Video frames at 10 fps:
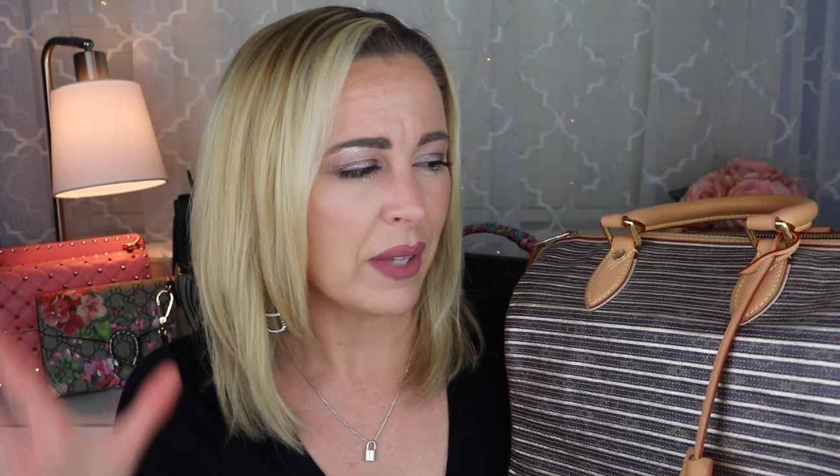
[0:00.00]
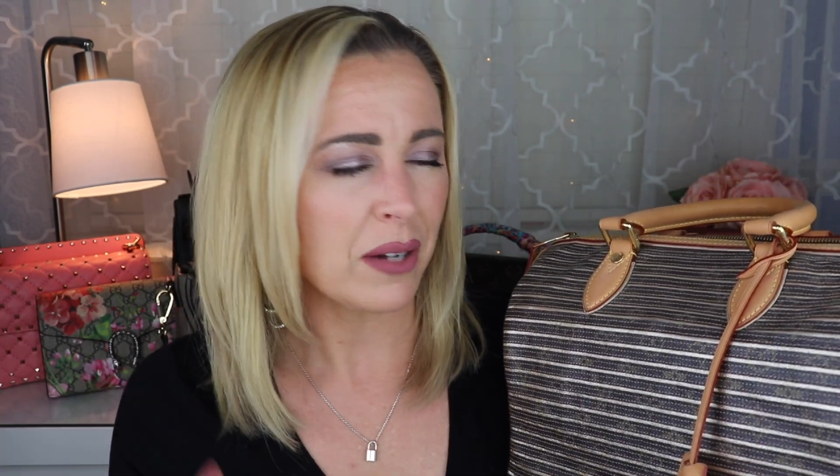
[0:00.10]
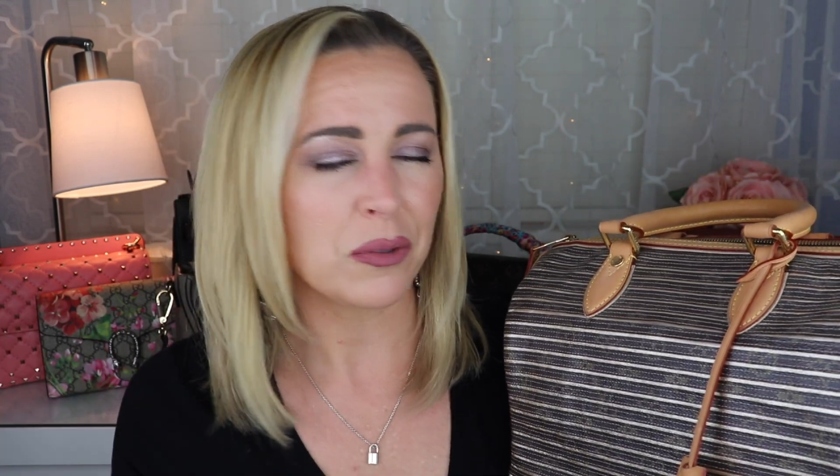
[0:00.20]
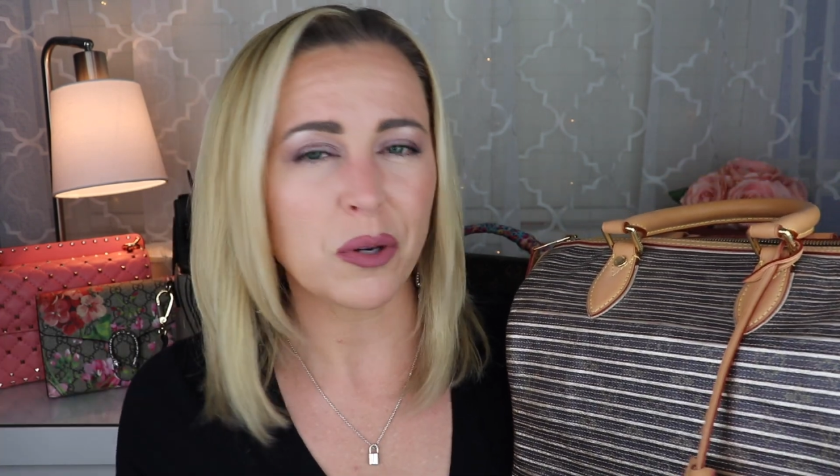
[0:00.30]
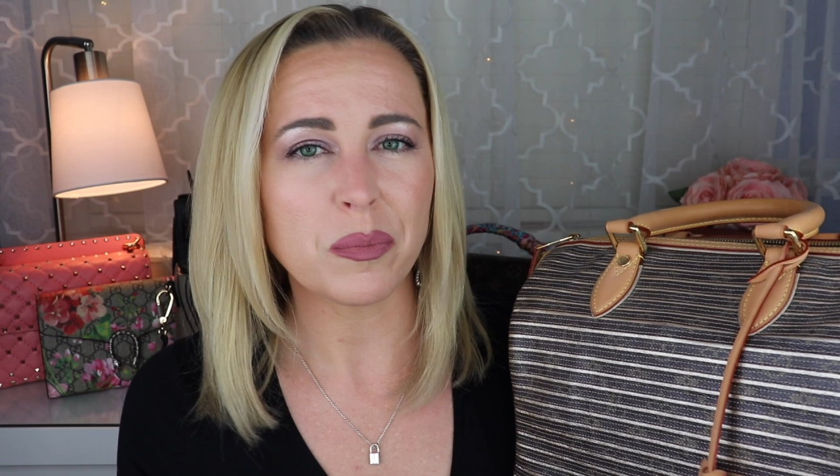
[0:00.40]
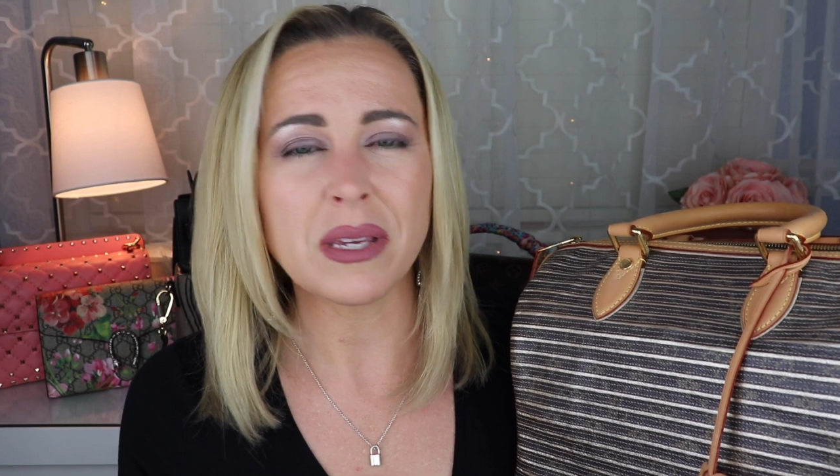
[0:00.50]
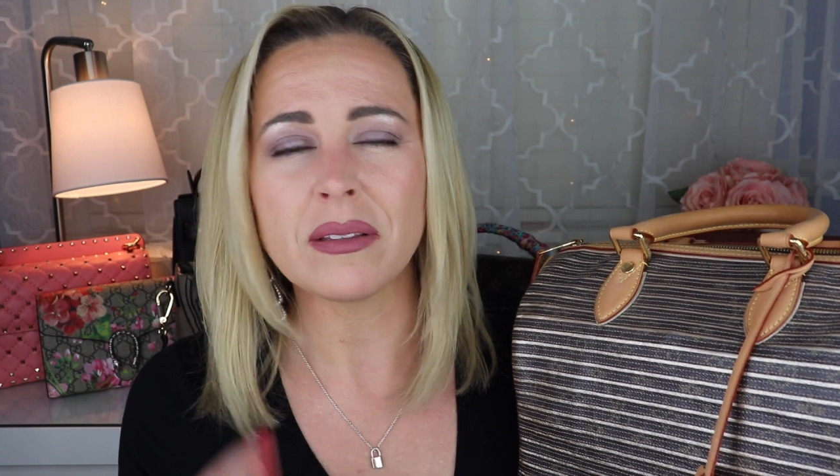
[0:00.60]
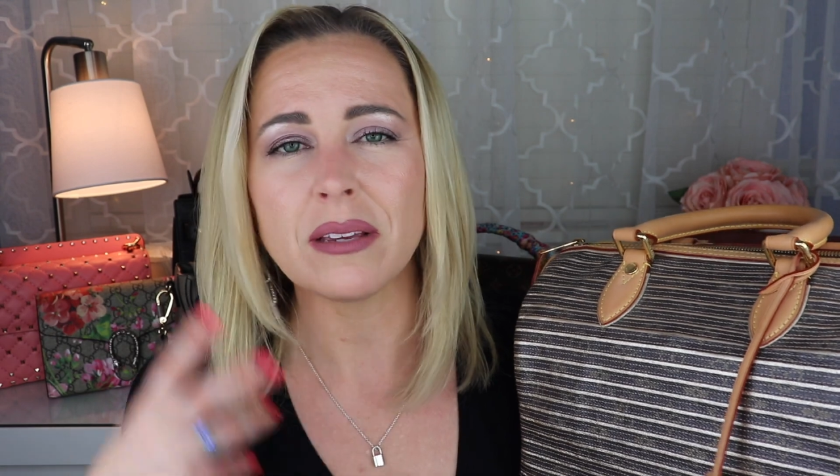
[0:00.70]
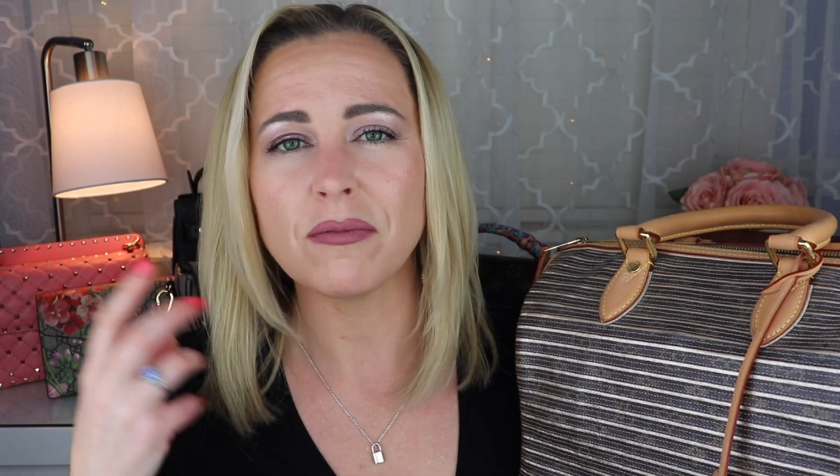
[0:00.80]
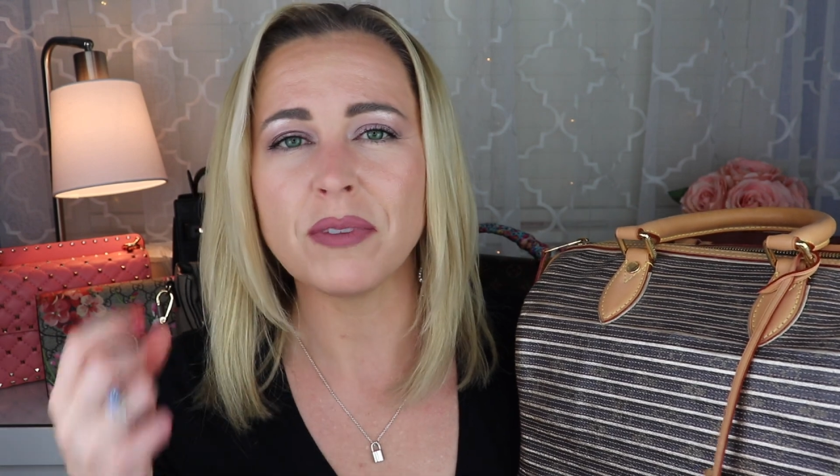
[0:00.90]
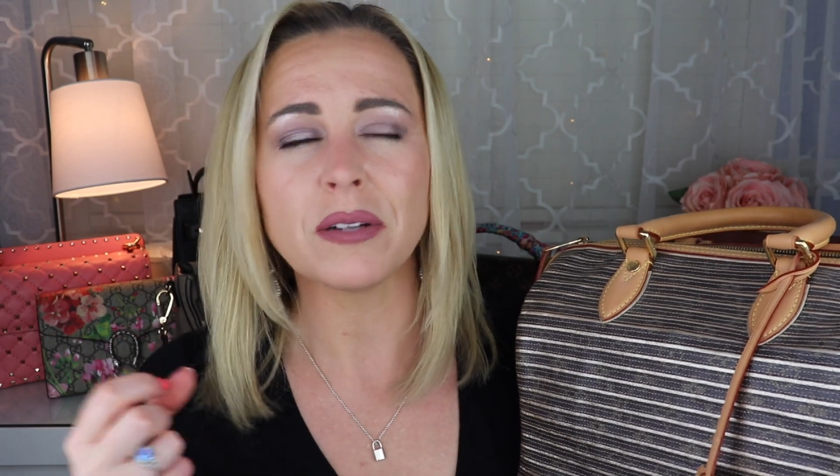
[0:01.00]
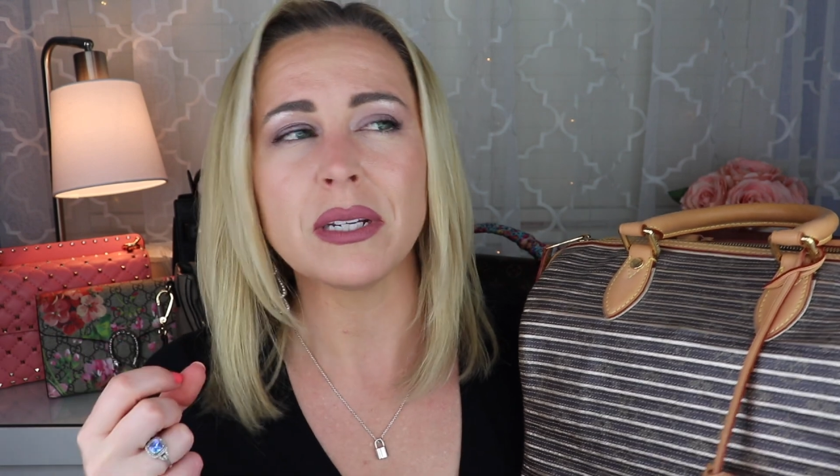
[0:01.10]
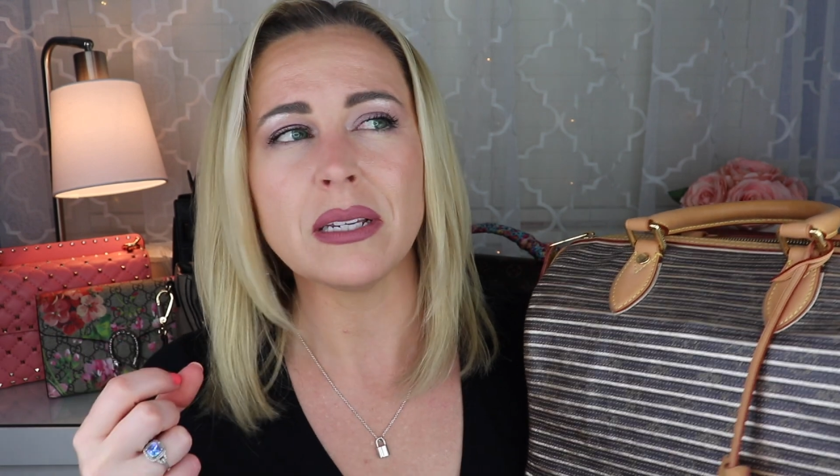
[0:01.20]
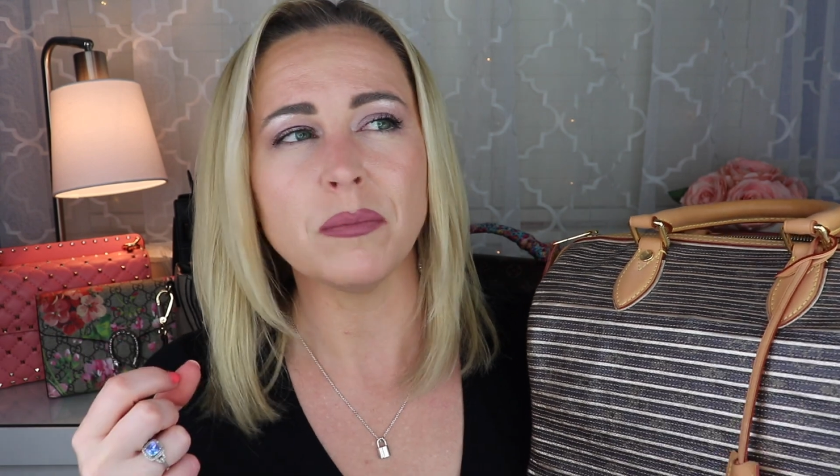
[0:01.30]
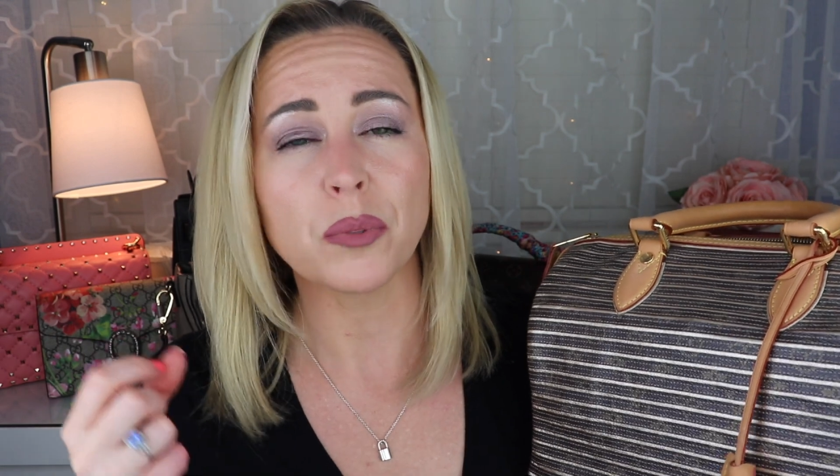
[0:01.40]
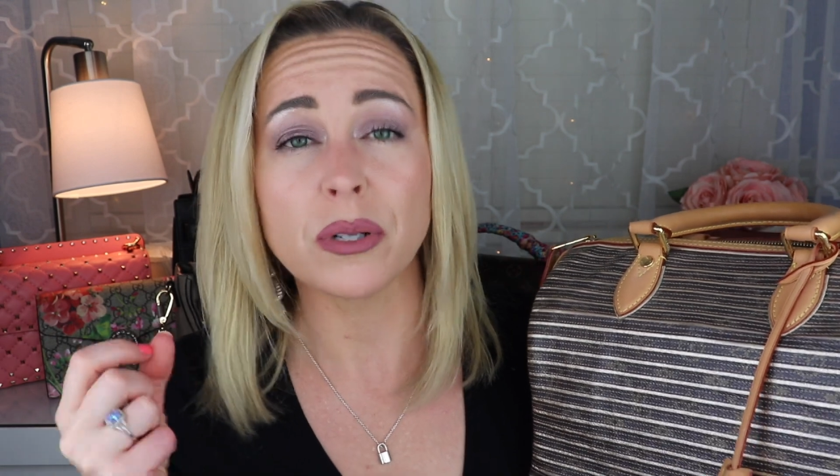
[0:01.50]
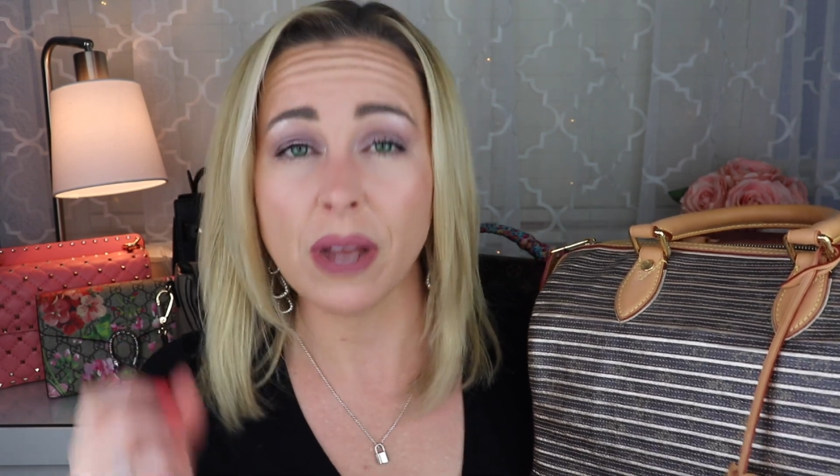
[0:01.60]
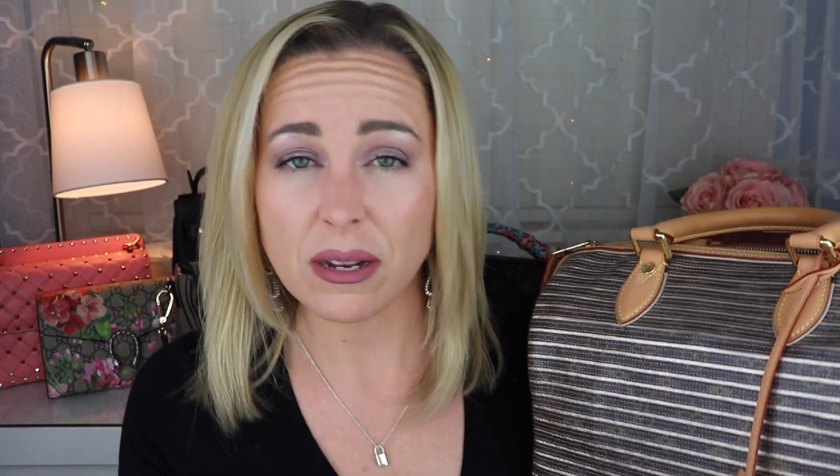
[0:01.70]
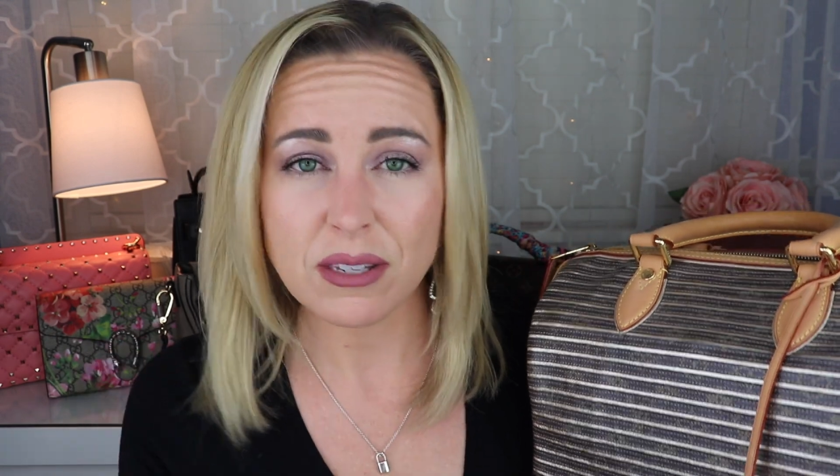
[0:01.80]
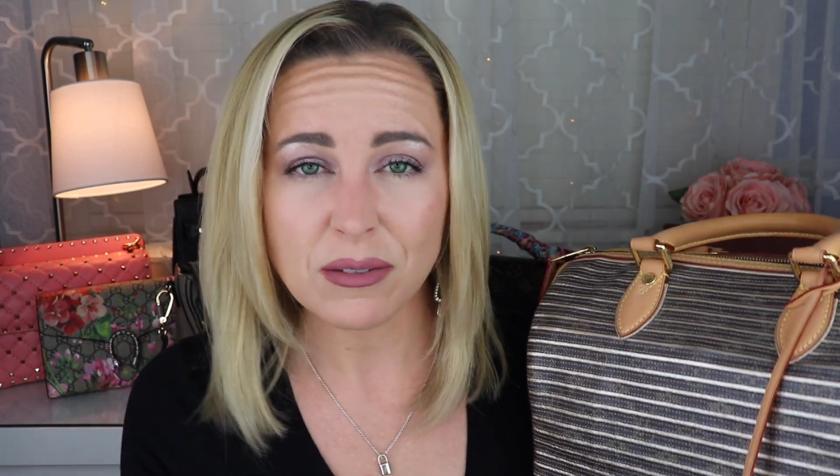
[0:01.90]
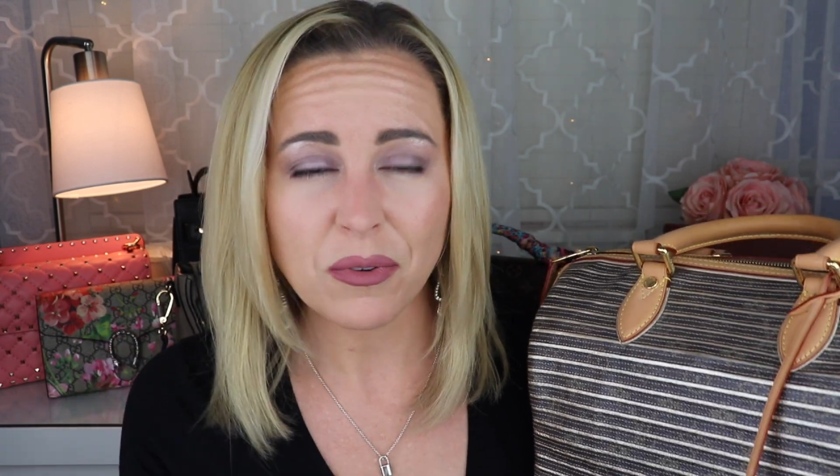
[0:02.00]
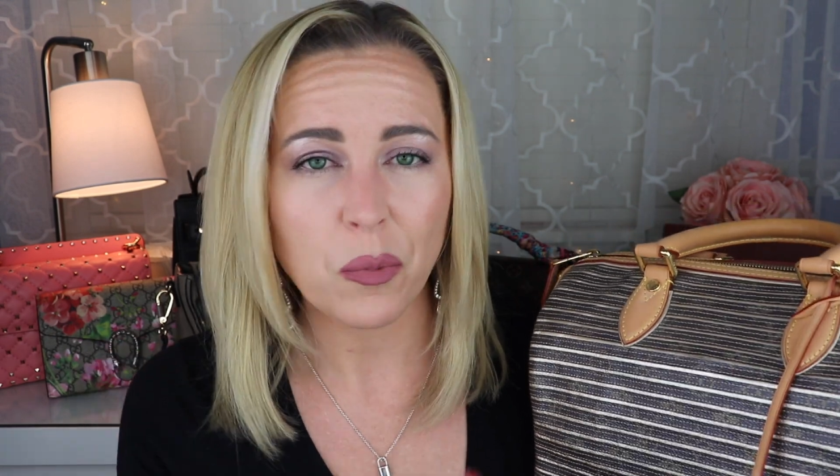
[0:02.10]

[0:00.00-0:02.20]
I don't know, being like very productive